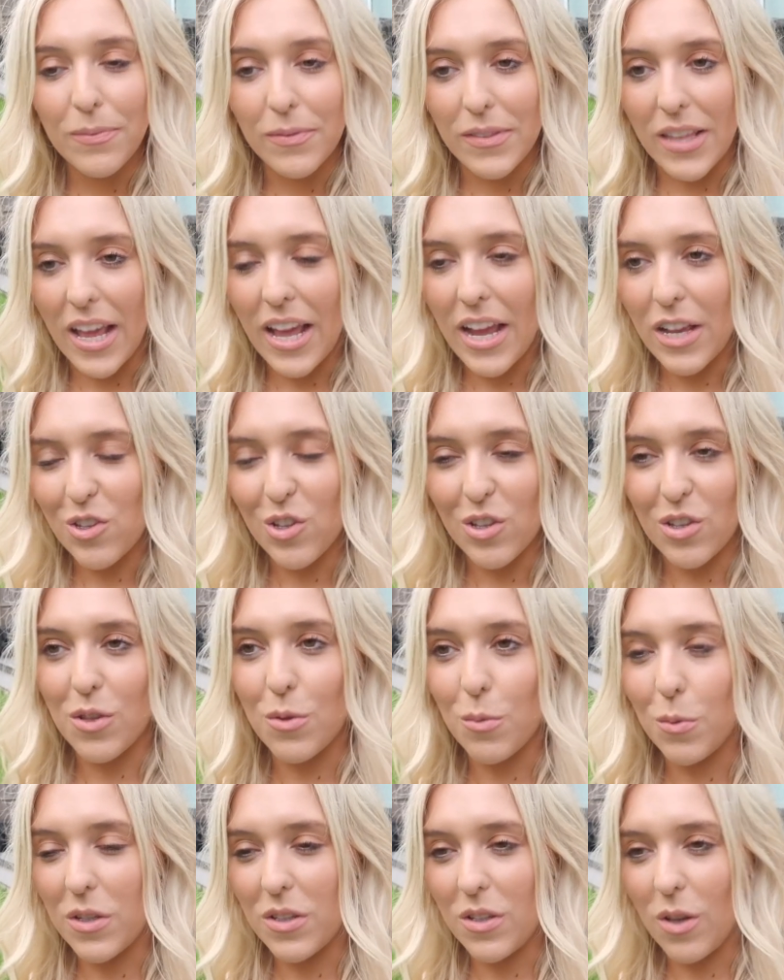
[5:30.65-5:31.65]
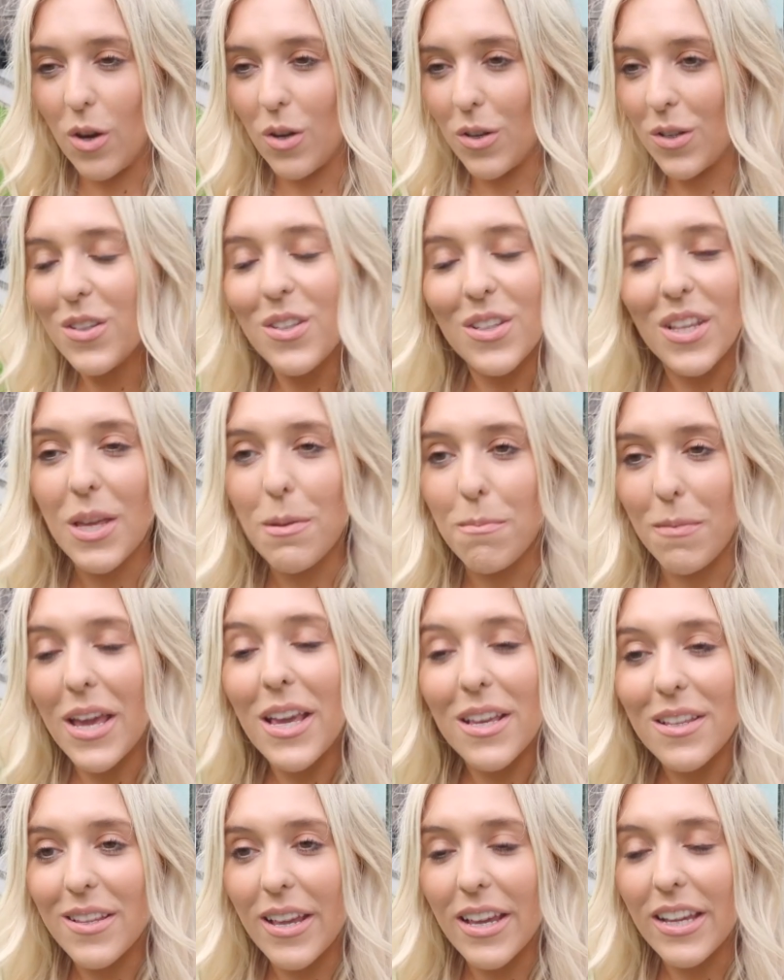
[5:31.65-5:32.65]
The hairdressers was honestly
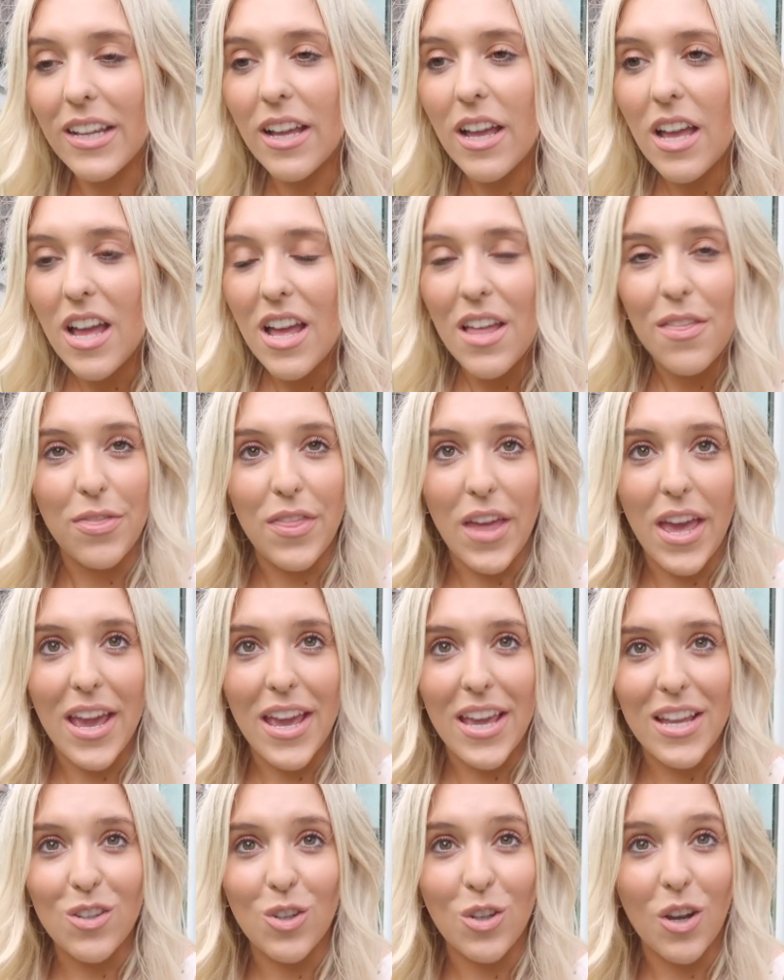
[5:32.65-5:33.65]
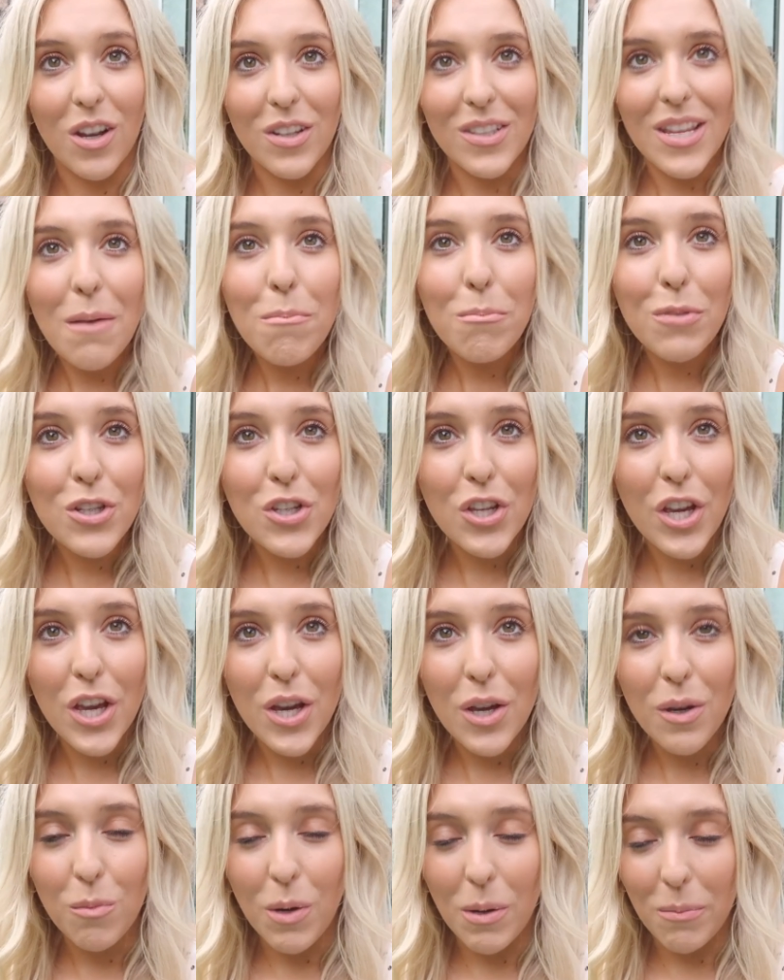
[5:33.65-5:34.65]
amazing. They took our
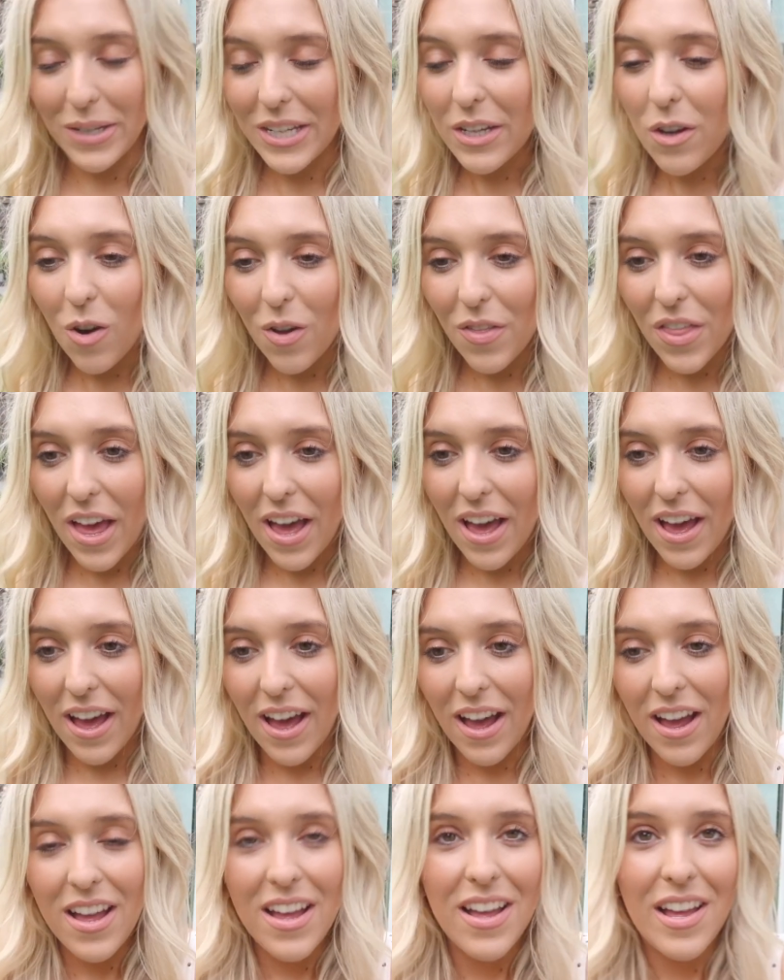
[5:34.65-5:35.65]
temperature when we got there.